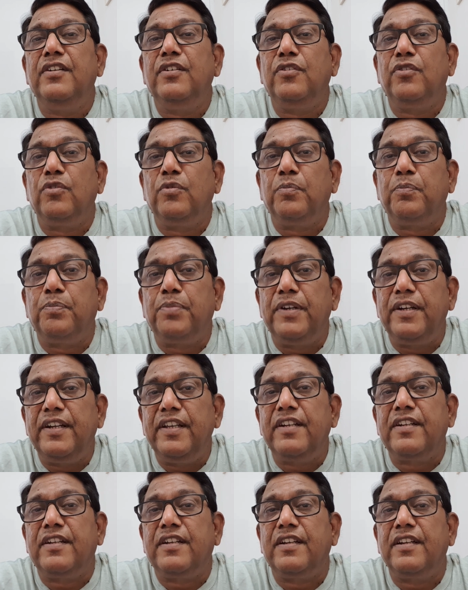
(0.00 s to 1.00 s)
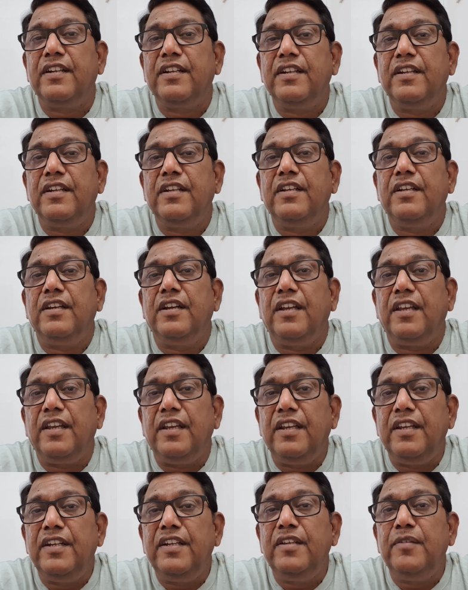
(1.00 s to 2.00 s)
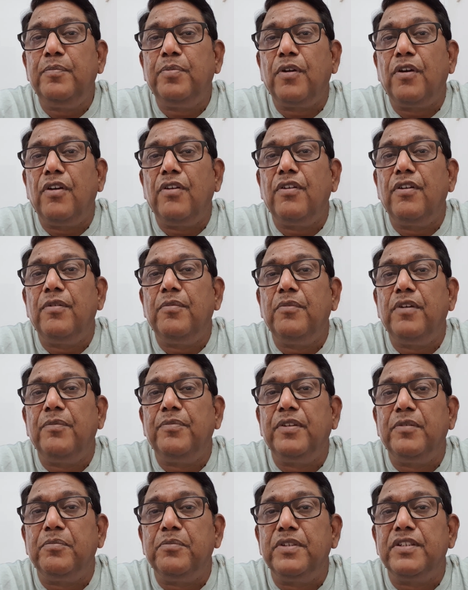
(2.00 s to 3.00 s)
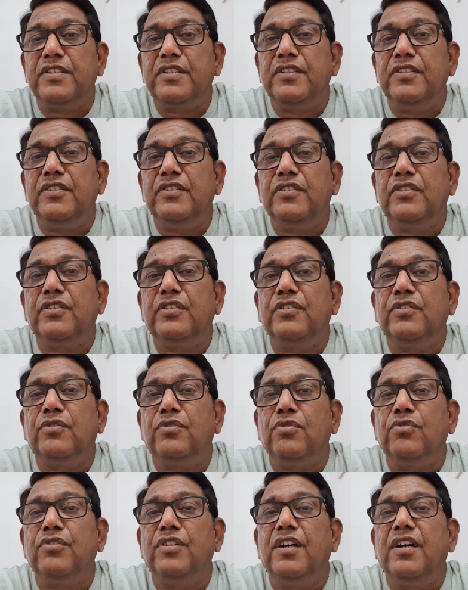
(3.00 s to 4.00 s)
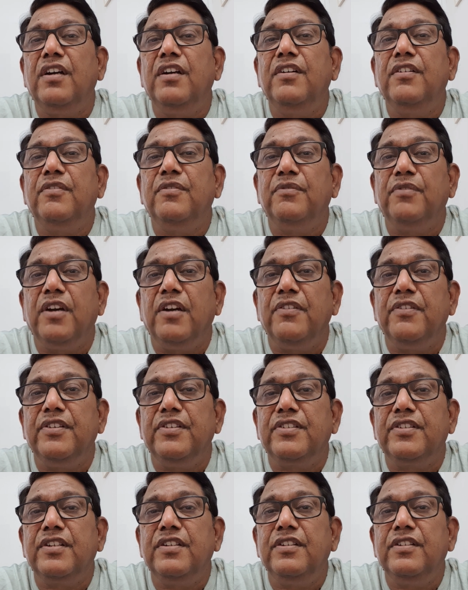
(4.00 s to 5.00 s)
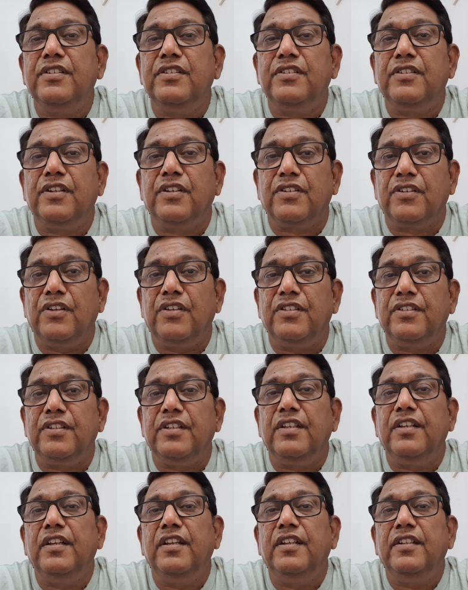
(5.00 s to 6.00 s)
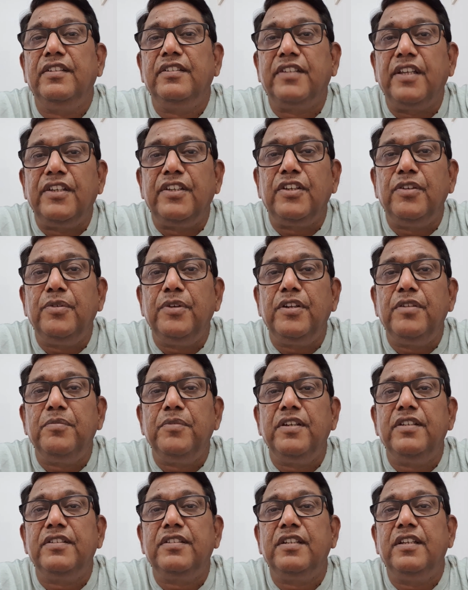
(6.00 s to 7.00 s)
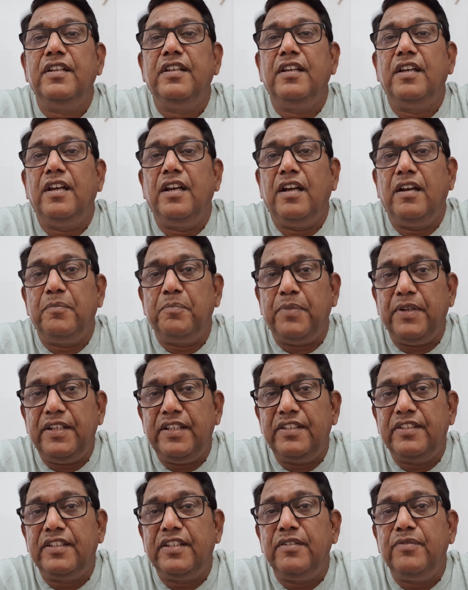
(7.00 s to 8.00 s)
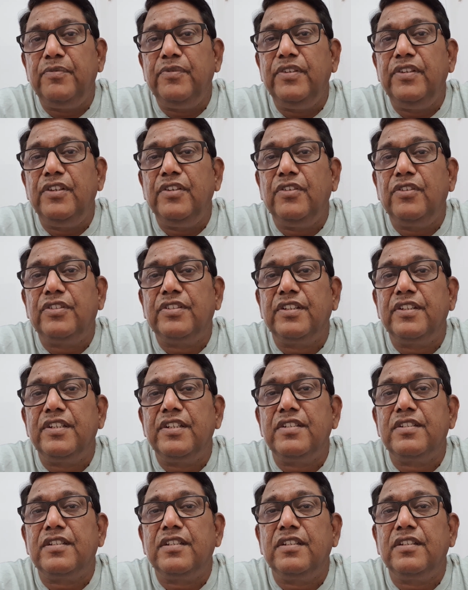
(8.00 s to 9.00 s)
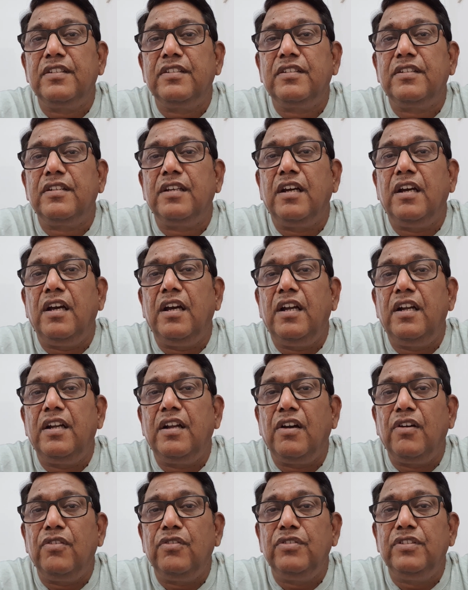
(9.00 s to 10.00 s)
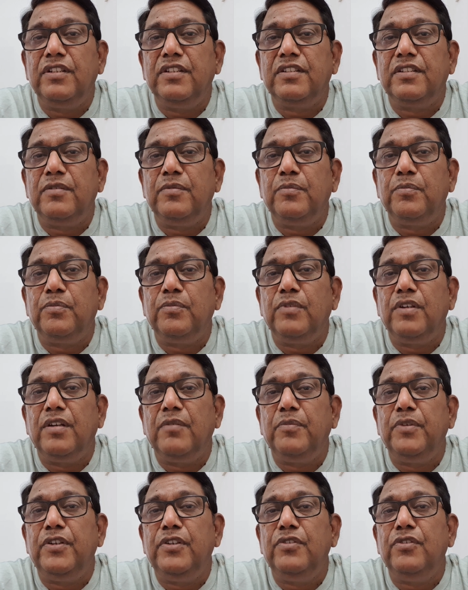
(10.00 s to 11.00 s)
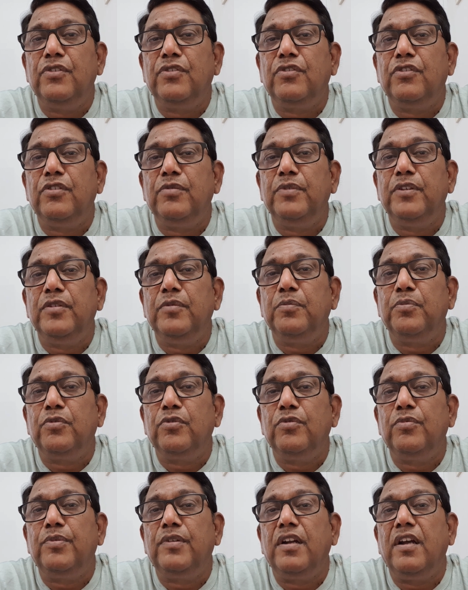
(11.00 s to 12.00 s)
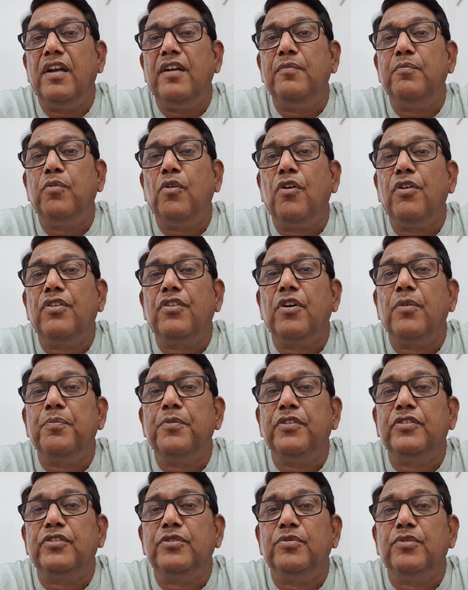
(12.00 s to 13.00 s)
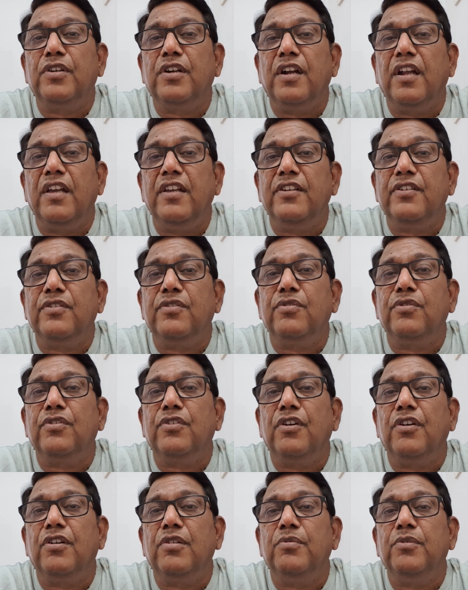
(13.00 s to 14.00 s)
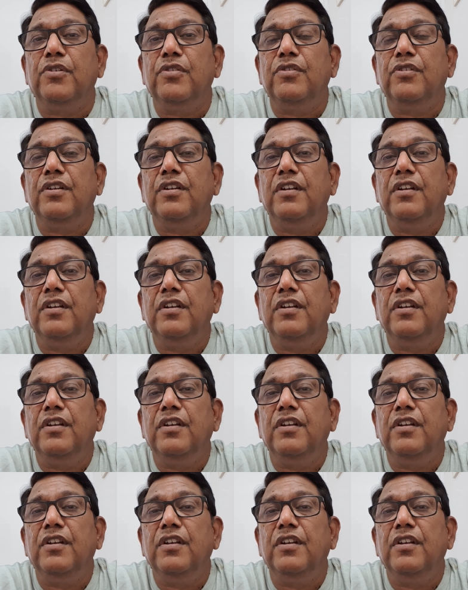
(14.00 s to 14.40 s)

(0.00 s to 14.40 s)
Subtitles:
to predict any problem of the machines through the vibration technology. Thank you very much. Please give me your suggestions and how this video could be improved, and what topics you would like to talk about,